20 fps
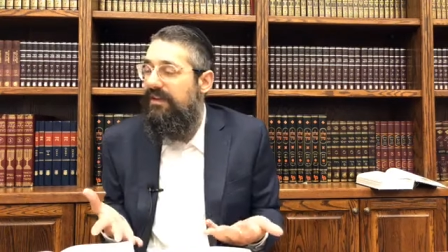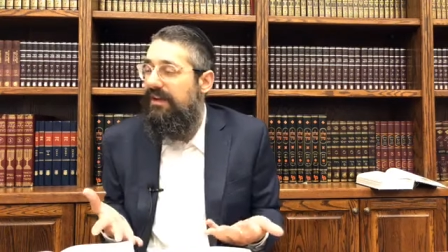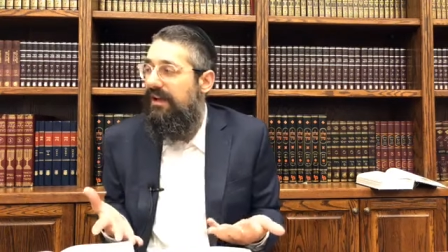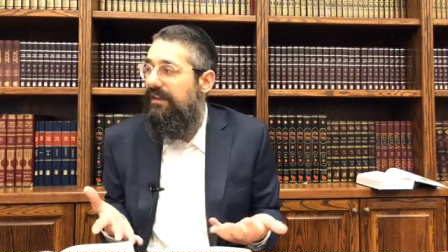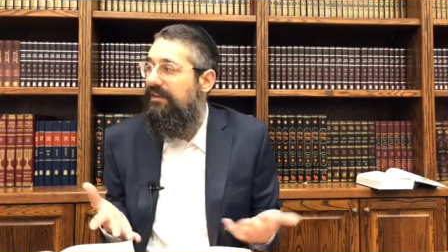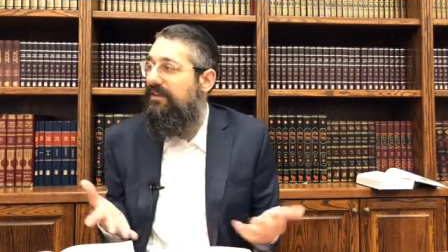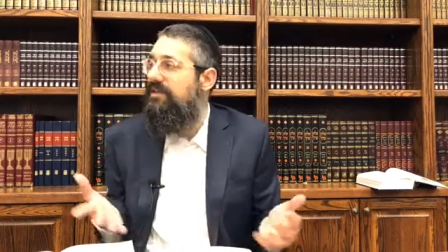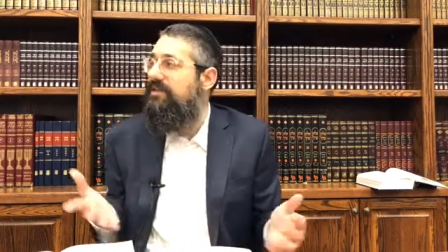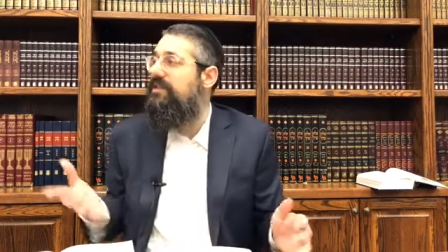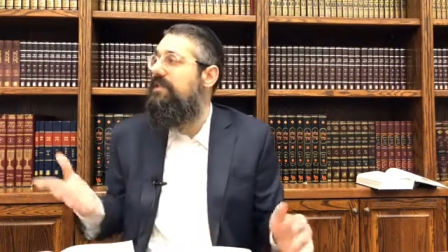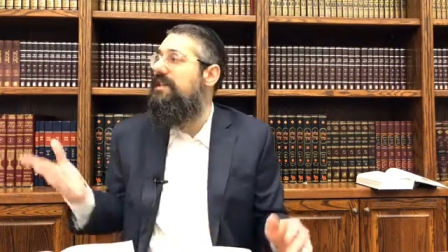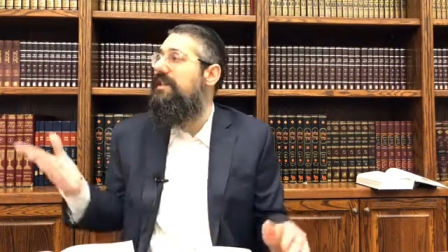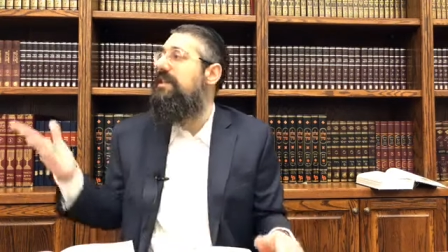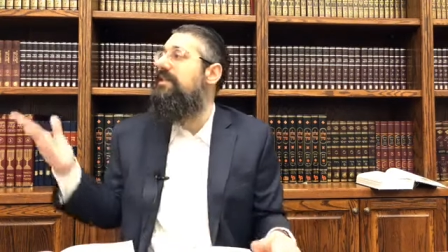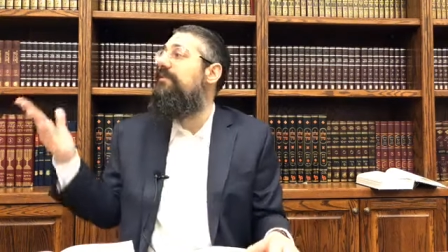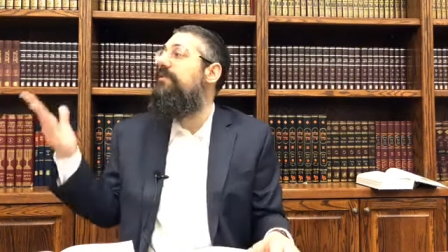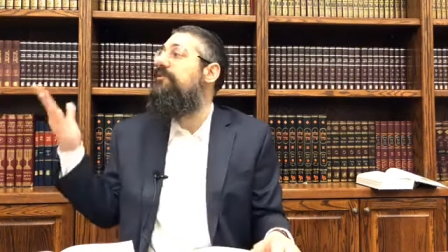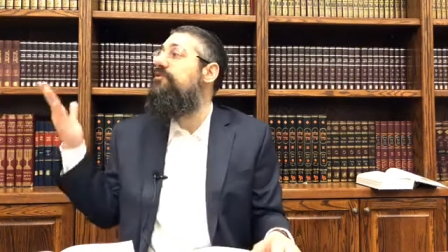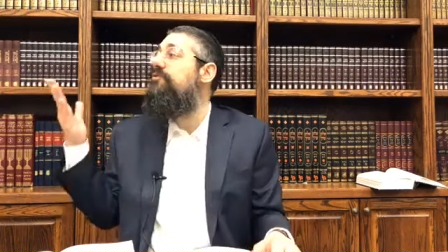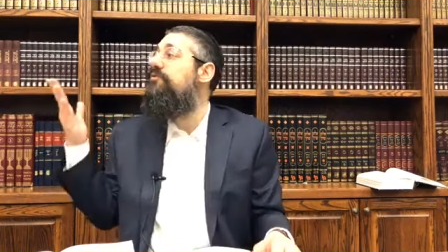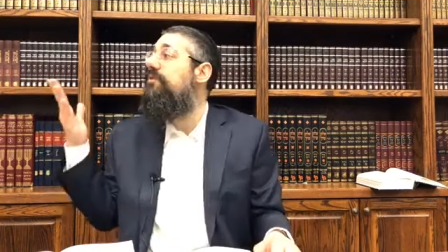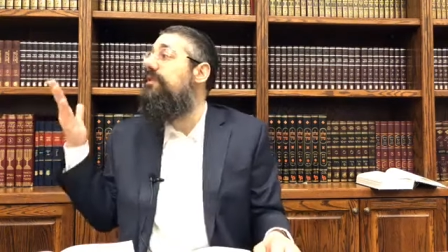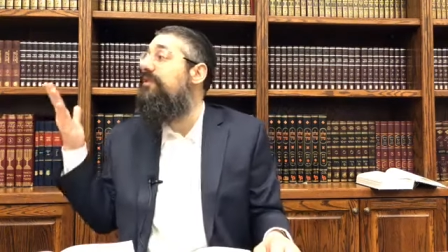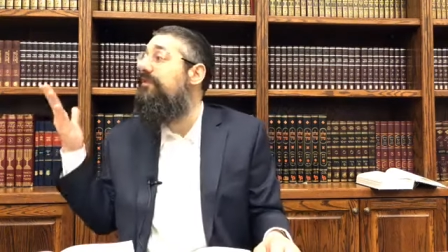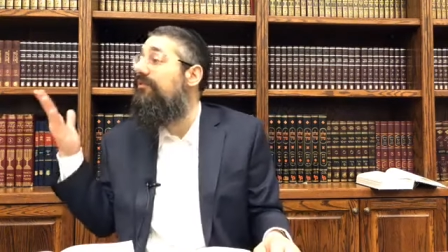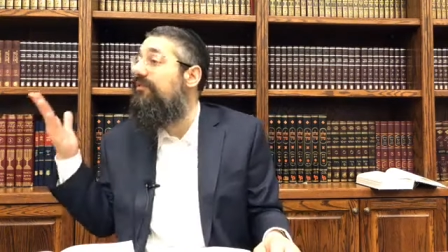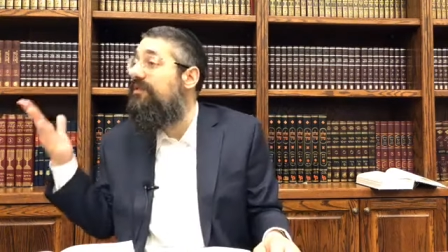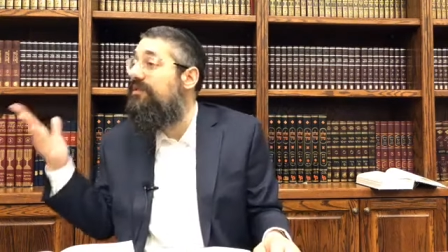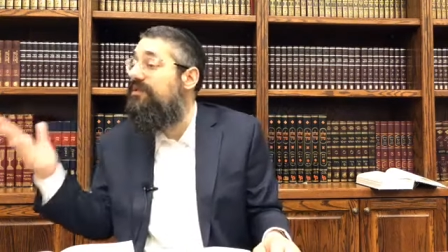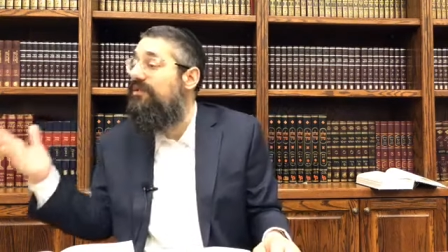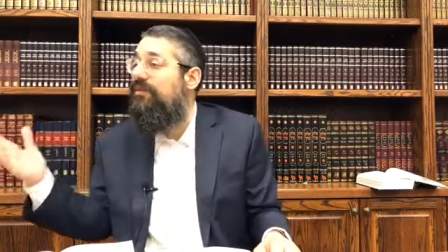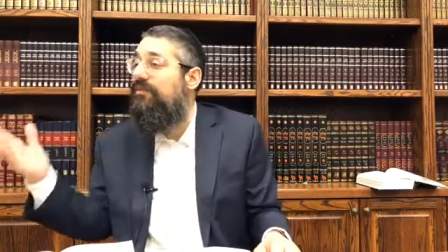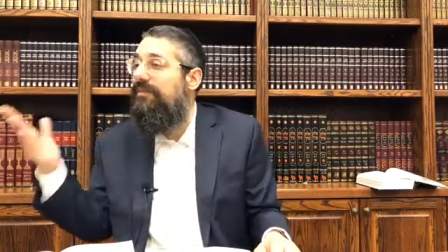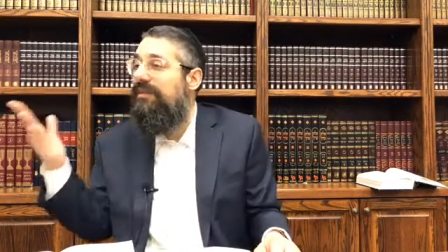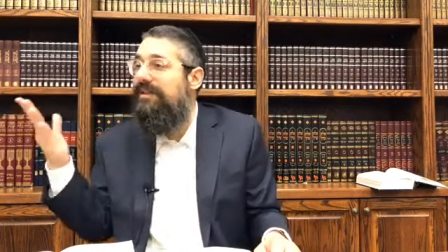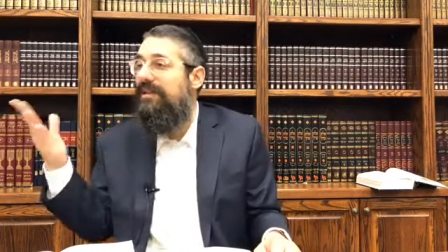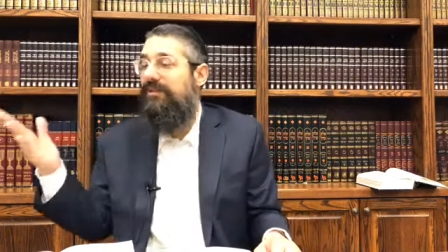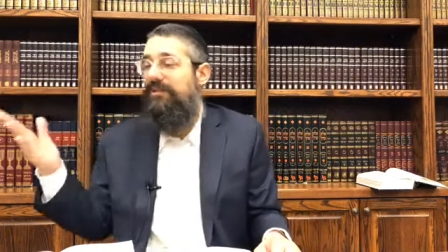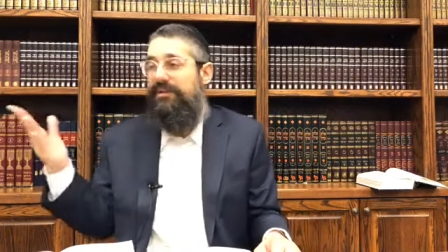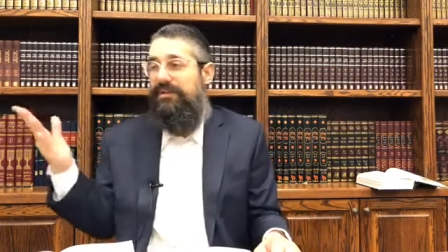And this is even true in a physical
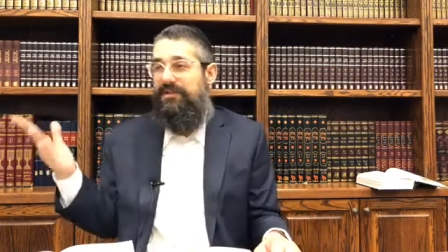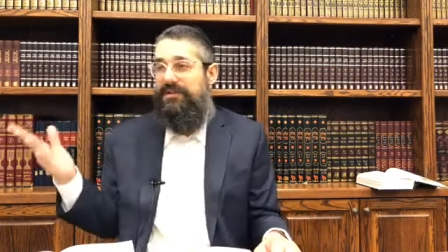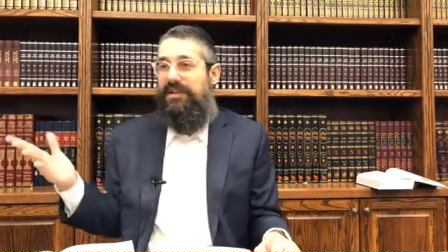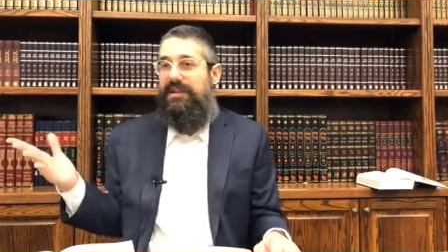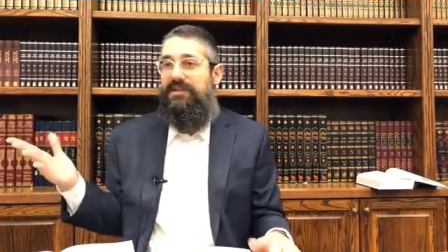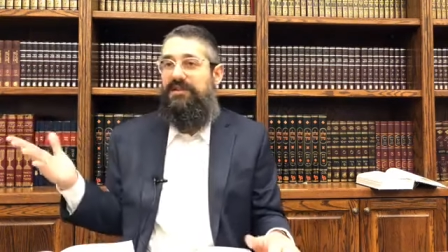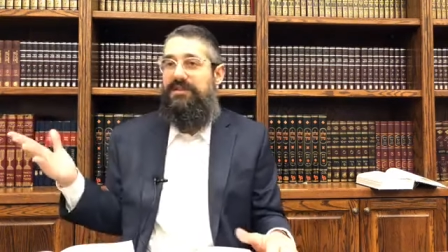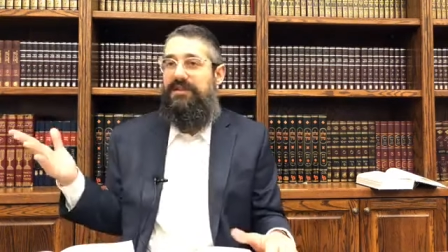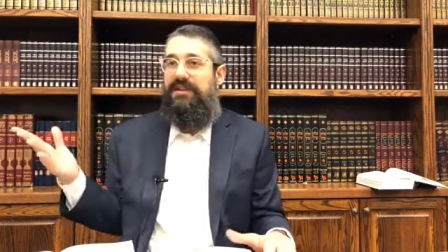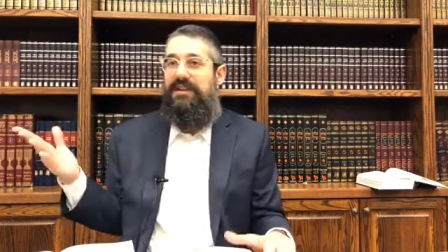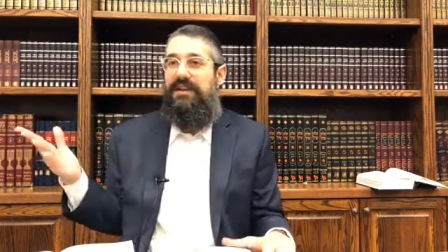material sense.